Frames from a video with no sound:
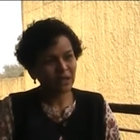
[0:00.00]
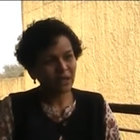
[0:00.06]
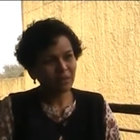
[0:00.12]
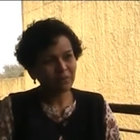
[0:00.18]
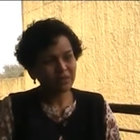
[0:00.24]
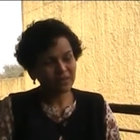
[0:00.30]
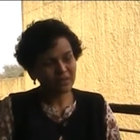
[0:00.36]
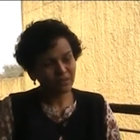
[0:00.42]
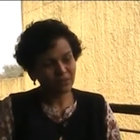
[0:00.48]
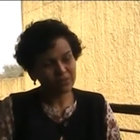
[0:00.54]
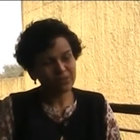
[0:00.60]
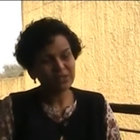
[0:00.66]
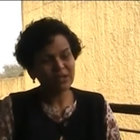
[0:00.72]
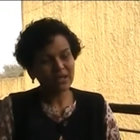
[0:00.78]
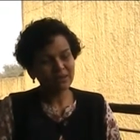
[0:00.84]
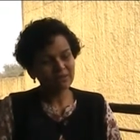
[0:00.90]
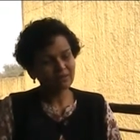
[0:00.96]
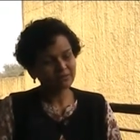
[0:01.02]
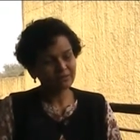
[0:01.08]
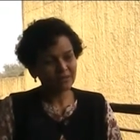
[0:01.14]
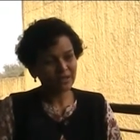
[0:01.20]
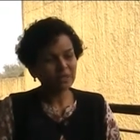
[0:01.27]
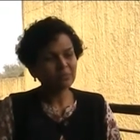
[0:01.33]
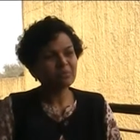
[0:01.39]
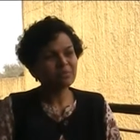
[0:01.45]
But they also have a very
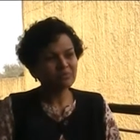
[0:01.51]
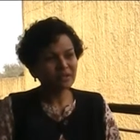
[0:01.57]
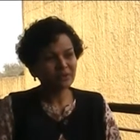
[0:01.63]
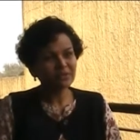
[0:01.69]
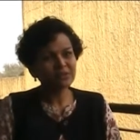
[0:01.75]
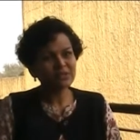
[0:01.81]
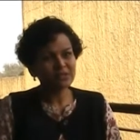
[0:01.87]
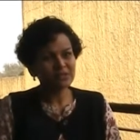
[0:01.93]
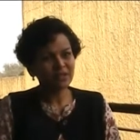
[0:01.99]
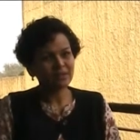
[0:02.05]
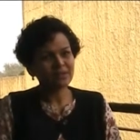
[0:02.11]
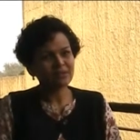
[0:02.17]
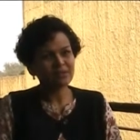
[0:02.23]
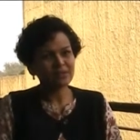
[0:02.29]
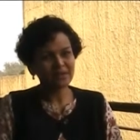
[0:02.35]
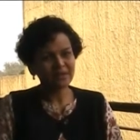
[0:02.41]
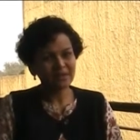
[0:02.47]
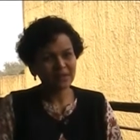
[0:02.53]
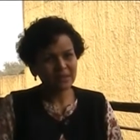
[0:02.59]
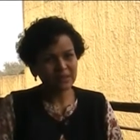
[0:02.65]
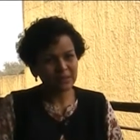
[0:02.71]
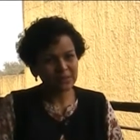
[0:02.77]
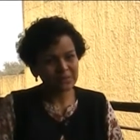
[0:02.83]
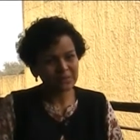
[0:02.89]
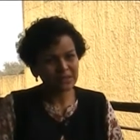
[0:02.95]
profound sense that they
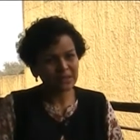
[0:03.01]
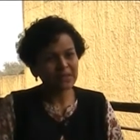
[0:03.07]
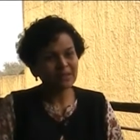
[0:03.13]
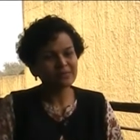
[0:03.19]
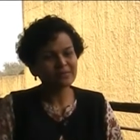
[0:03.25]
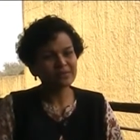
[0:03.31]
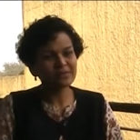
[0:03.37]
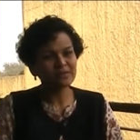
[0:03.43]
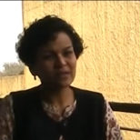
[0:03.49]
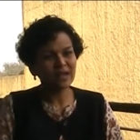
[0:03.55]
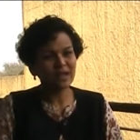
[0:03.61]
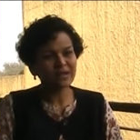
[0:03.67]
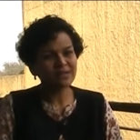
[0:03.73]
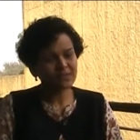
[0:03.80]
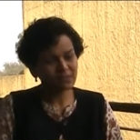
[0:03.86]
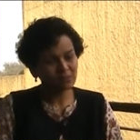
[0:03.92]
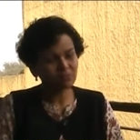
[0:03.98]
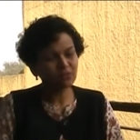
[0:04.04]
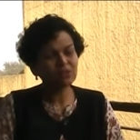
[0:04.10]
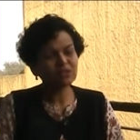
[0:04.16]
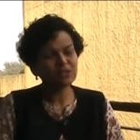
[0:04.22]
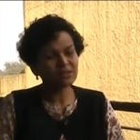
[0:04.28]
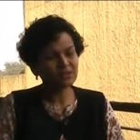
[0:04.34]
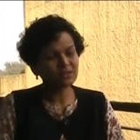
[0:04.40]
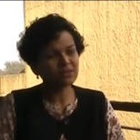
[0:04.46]
themselves, as
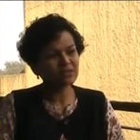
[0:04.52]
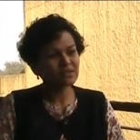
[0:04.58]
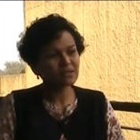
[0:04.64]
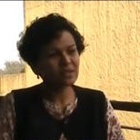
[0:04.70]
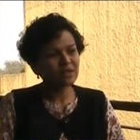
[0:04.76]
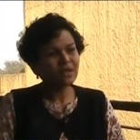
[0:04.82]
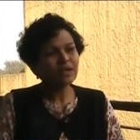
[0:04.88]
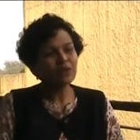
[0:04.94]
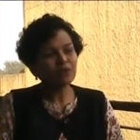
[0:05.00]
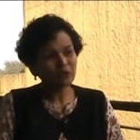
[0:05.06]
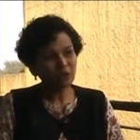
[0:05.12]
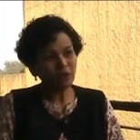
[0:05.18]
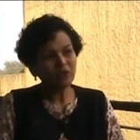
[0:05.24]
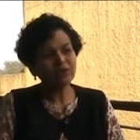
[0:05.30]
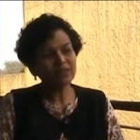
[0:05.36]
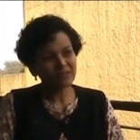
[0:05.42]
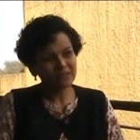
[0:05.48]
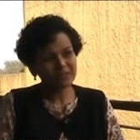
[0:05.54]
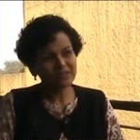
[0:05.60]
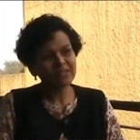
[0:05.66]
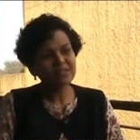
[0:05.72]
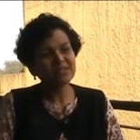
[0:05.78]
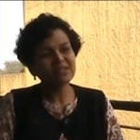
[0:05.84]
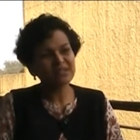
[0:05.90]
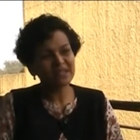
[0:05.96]
communities, could not
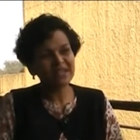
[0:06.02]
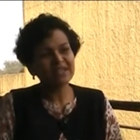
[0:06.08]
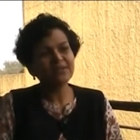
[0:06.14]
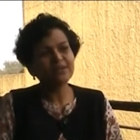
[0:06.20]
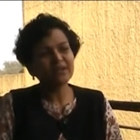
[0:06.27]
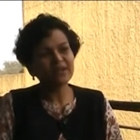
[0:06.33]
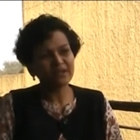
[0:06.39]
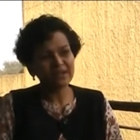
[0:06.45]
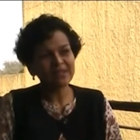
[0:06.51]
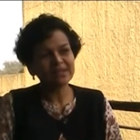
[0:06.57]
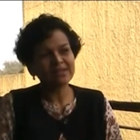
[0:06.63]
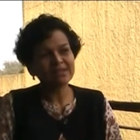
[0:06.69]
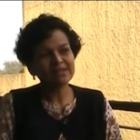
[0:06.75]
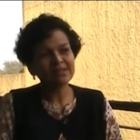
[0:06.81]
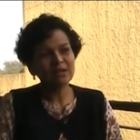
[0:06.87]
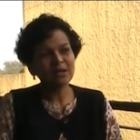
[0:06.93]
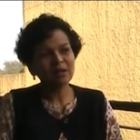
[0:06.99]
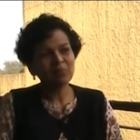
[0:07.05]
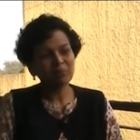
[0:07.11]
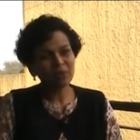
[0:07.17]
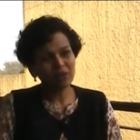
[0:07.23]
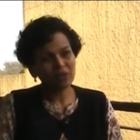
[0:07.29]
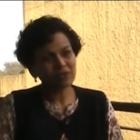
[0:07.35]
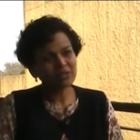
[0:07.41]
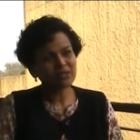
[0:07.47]
exist anywhere else
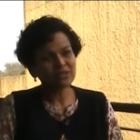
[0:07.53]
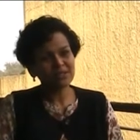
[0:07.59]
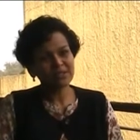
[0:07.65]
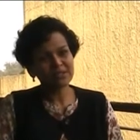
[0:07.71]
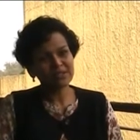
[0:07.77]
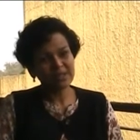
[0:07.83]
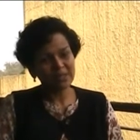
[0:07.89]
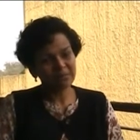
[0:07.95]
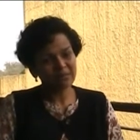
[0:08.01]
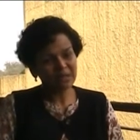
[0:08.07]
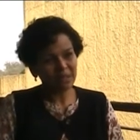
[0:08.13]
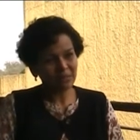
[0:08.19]
because it is Narmada